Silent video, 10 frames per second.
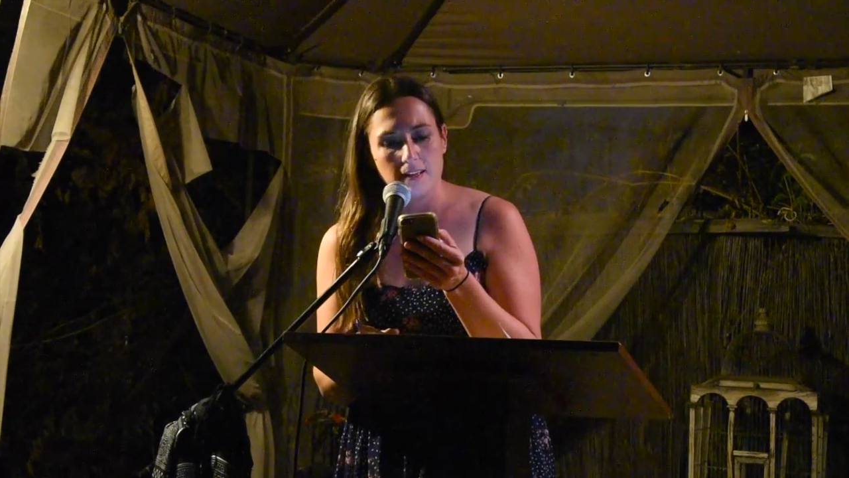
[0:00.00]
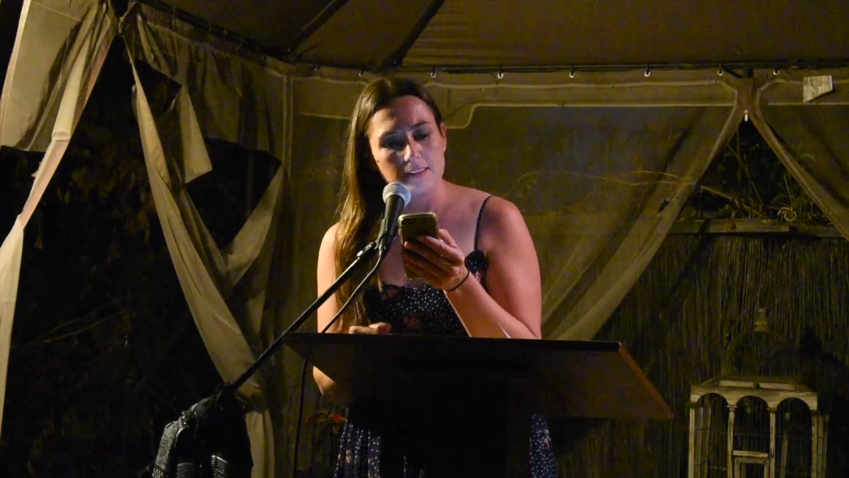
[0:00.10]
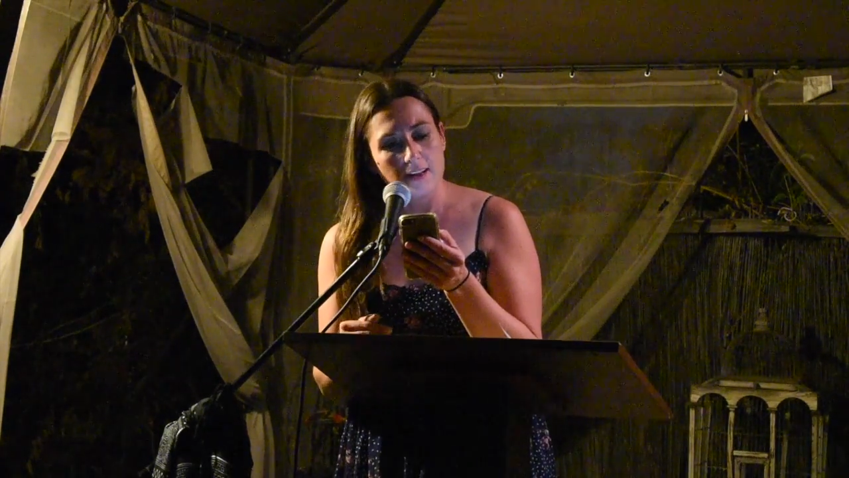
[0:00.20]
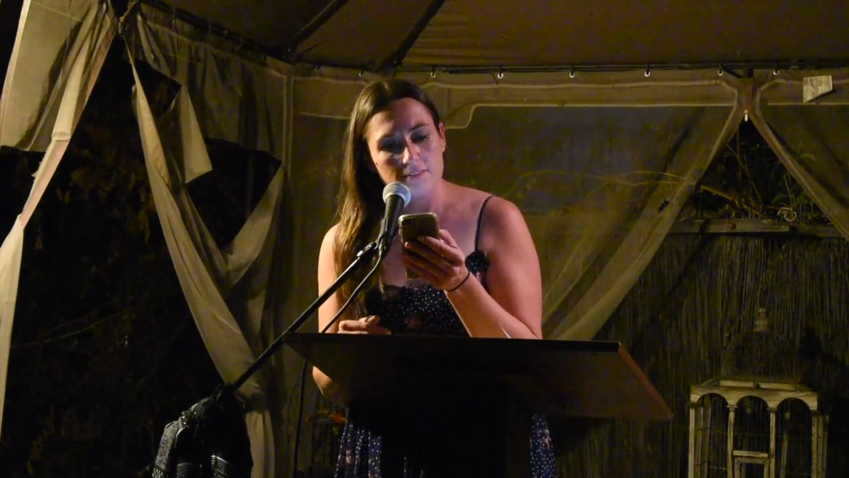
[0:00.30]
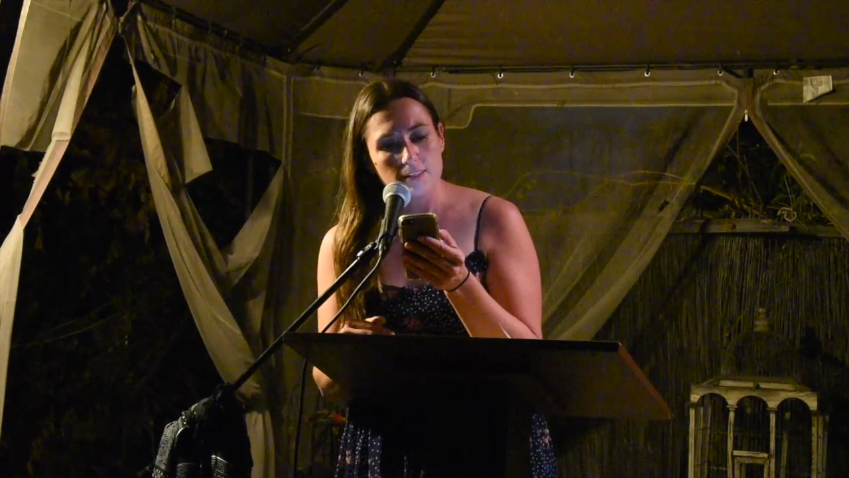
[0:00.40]

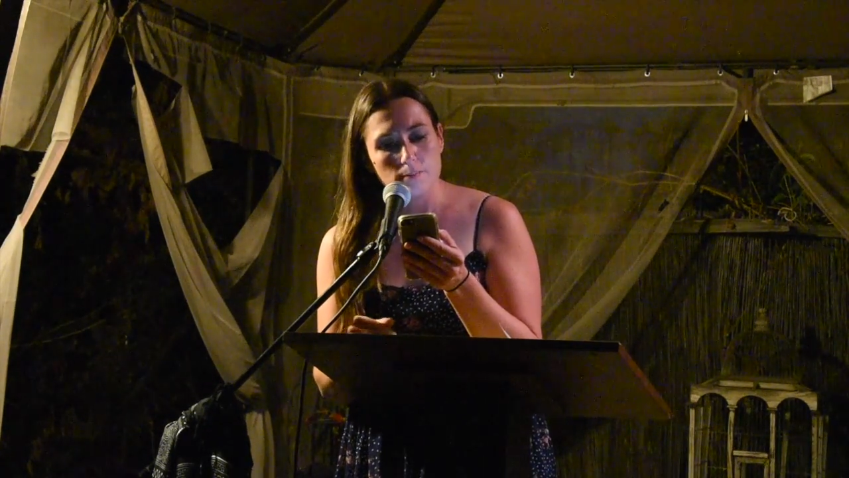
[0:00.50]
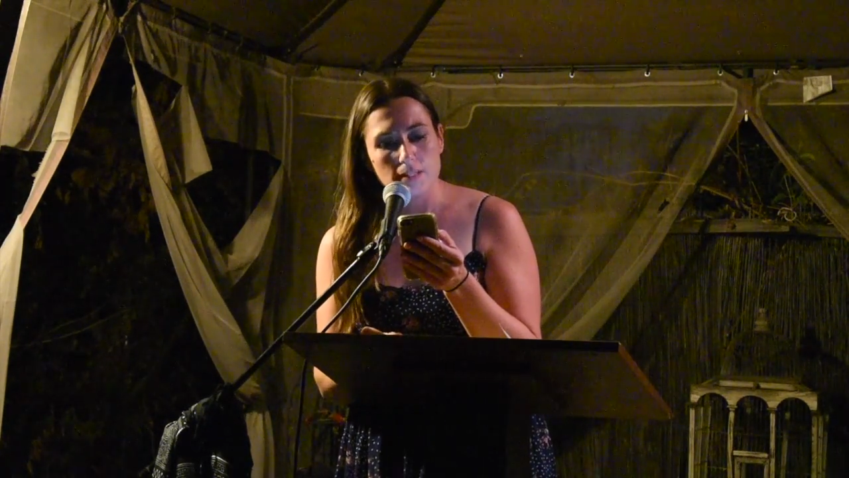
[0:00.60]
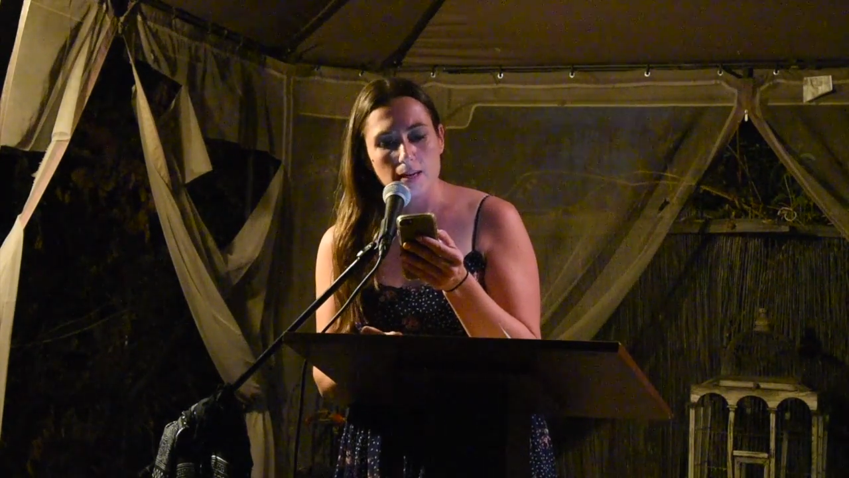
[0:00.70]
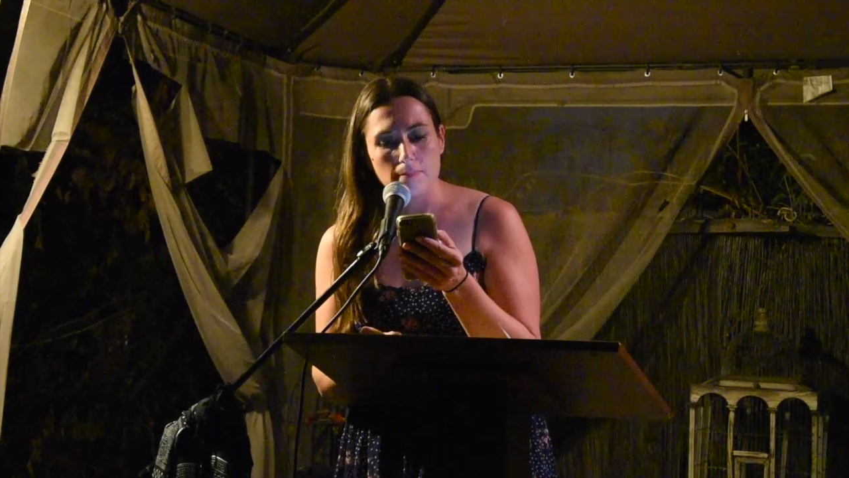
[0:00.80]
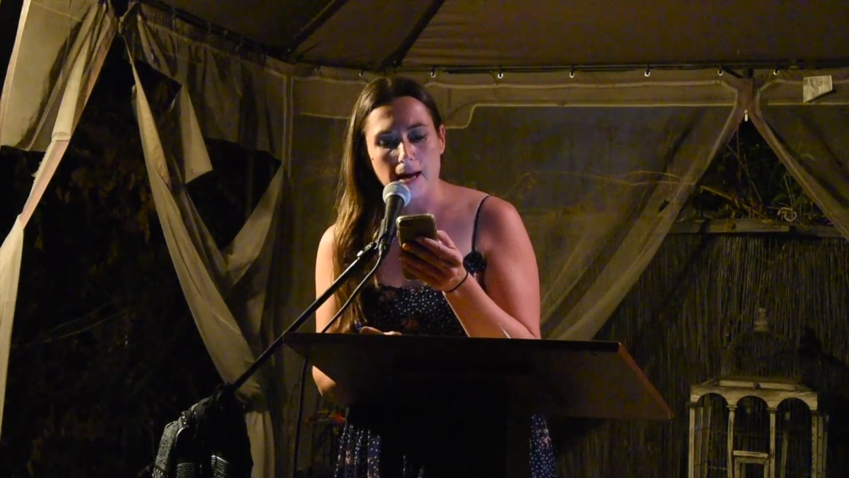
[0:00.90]
Life seems
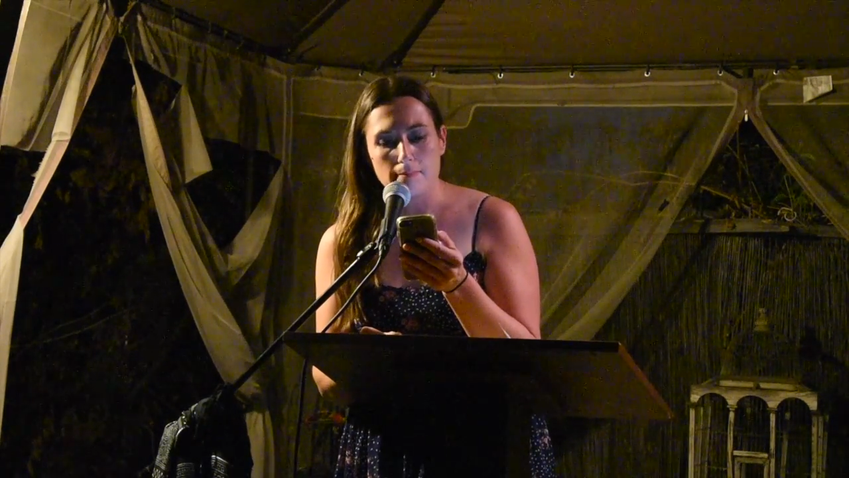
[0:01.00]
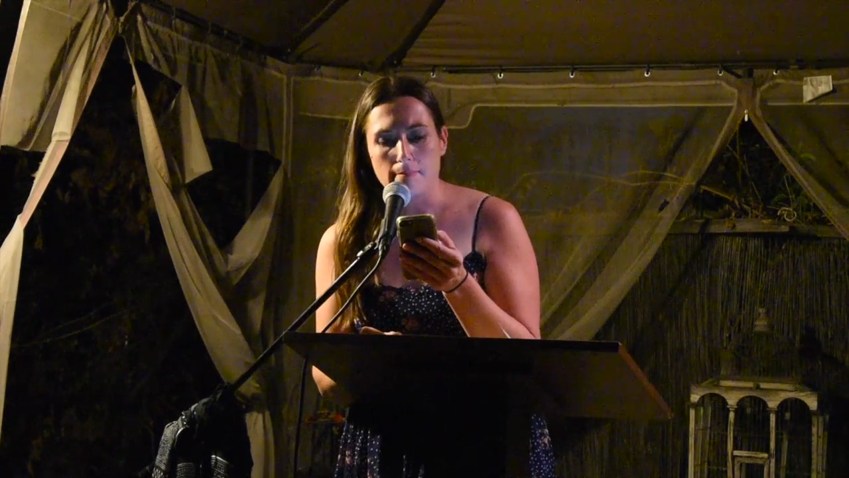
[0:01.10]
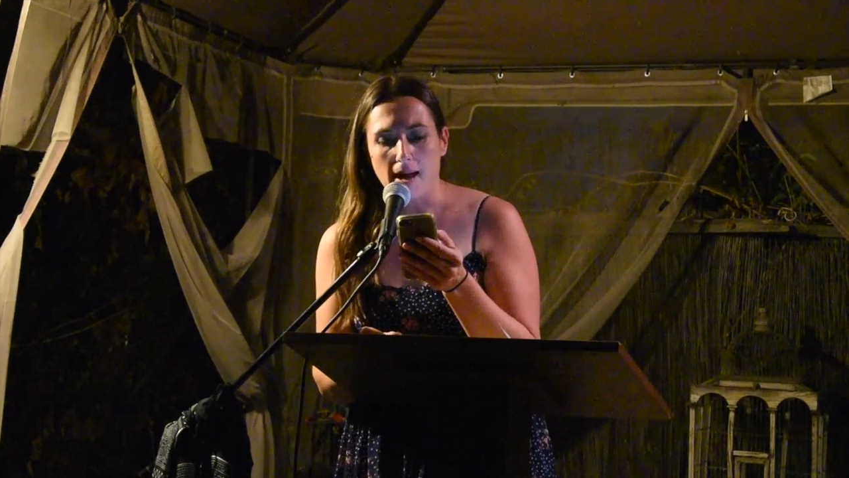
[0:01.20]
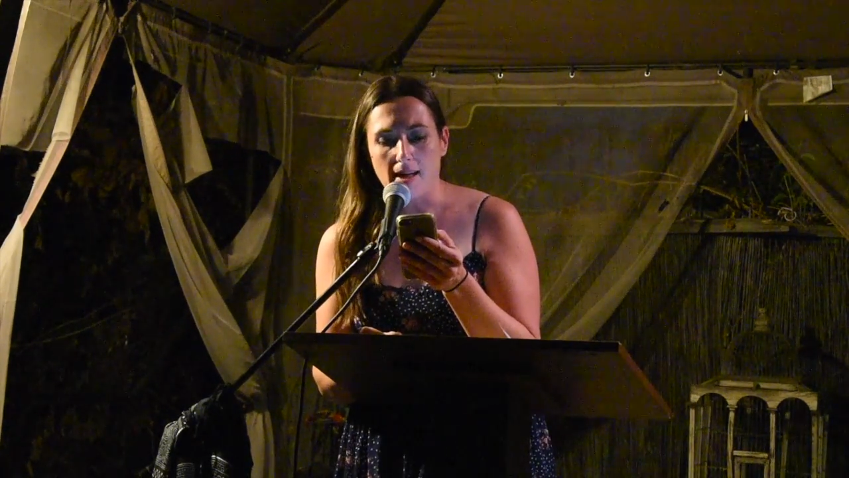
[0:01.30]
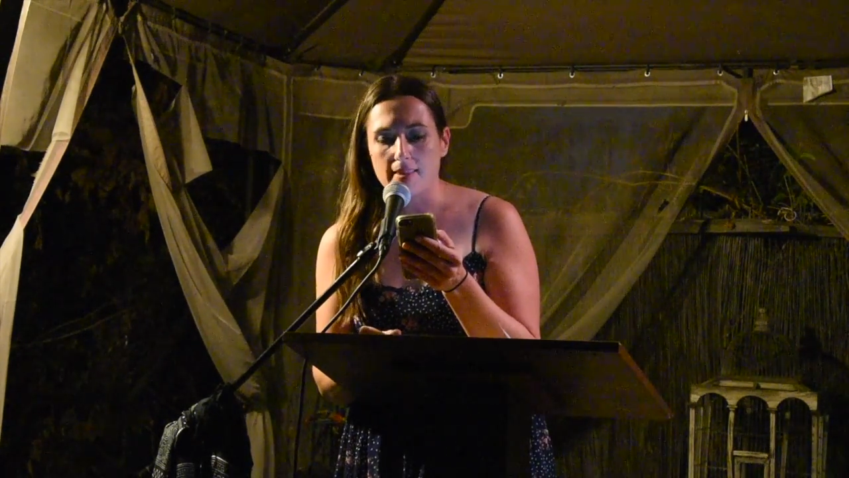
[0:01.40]
like bad
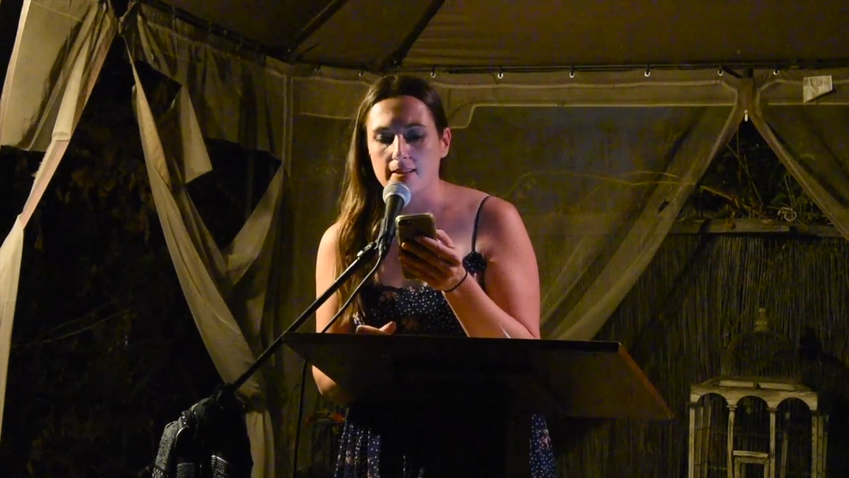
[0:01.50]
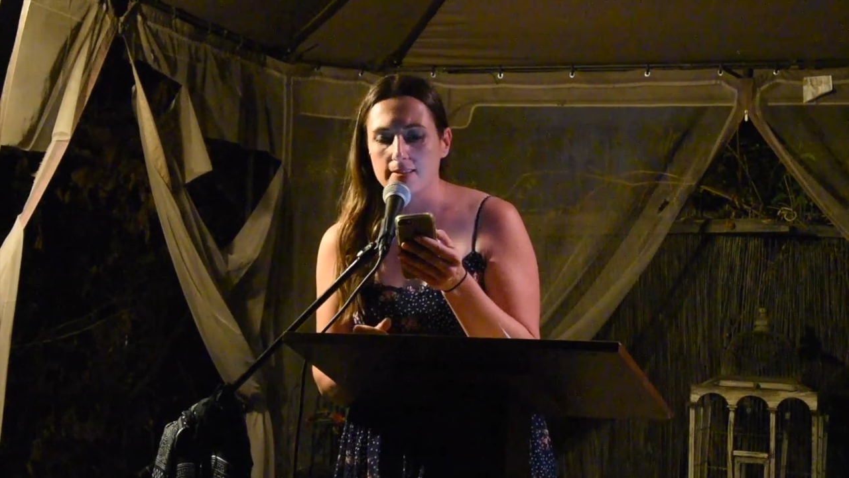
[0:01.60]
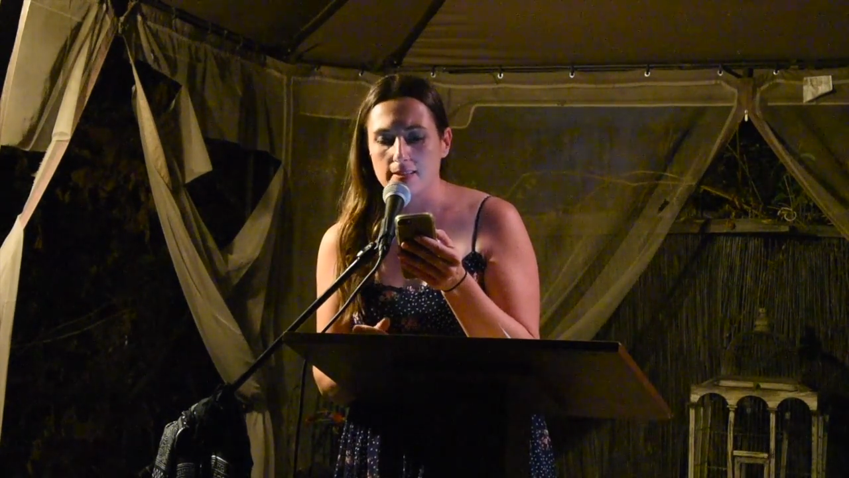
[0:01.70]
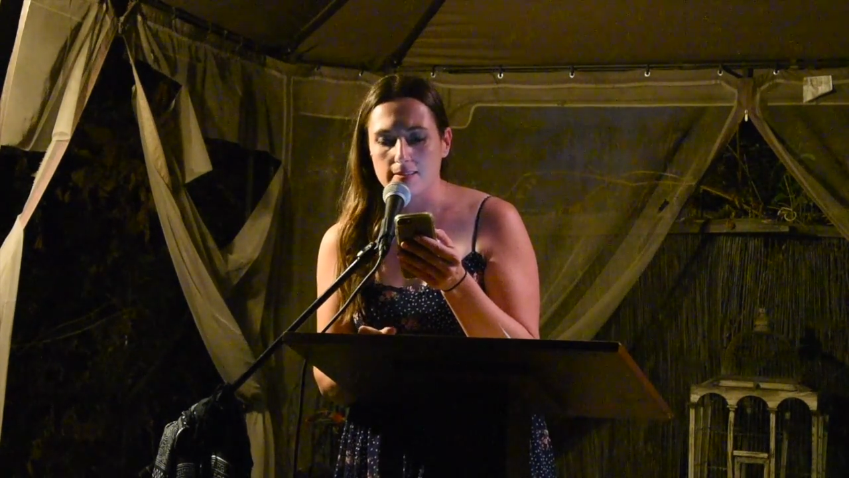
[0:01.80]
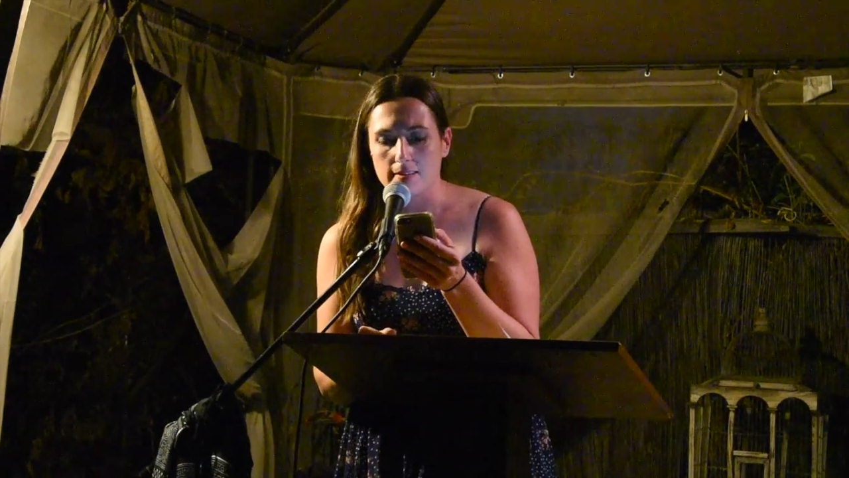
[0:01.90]
math,
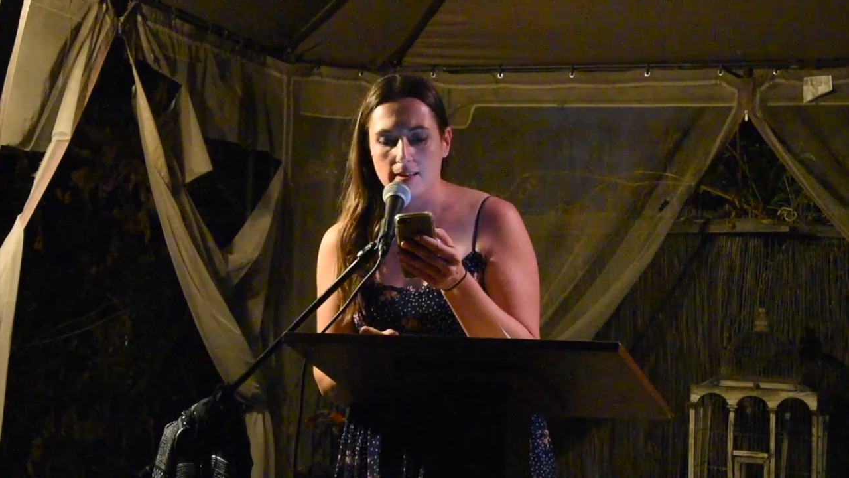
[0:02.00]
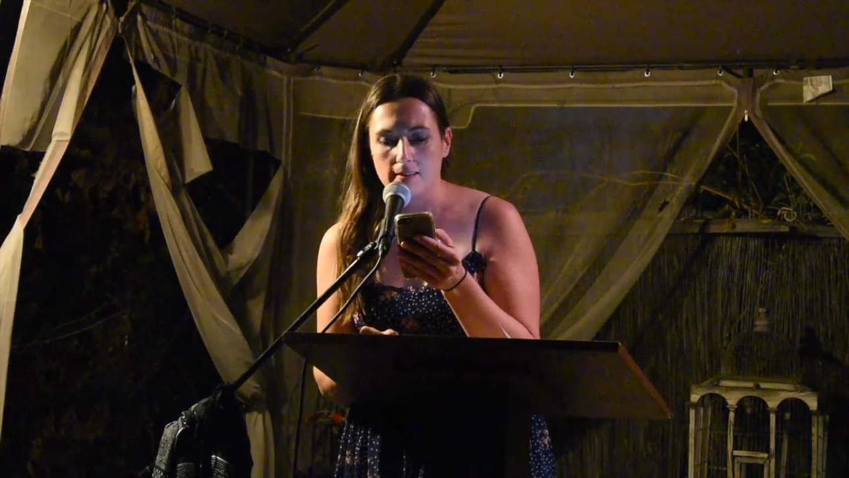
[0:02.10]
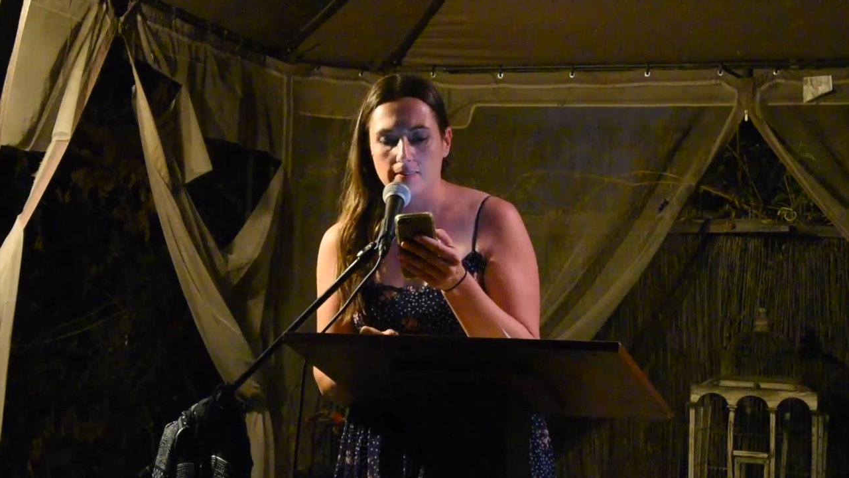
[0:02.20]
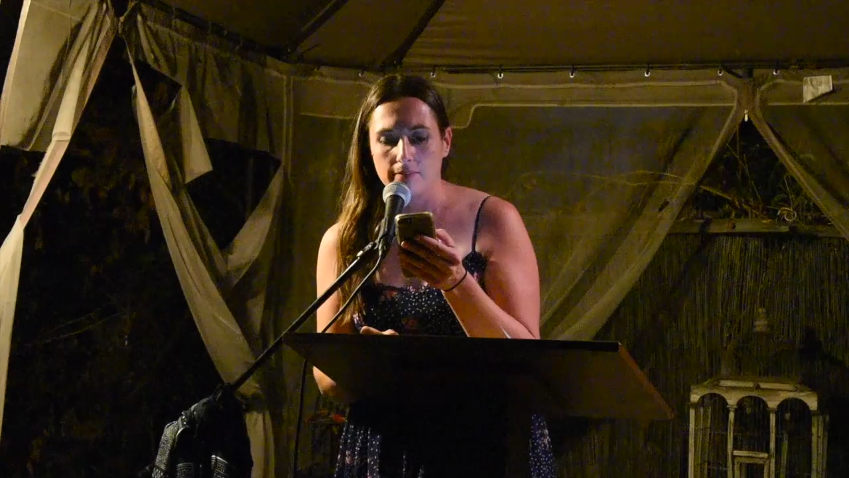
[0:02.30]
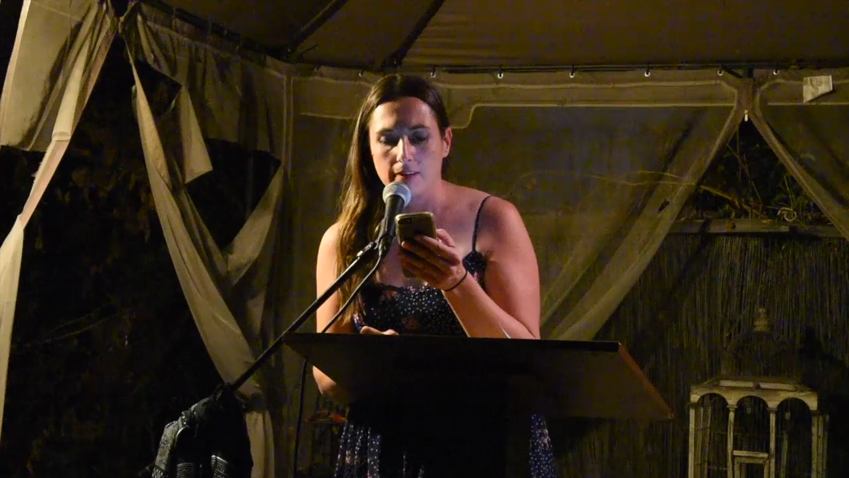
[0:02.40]
doesn't it?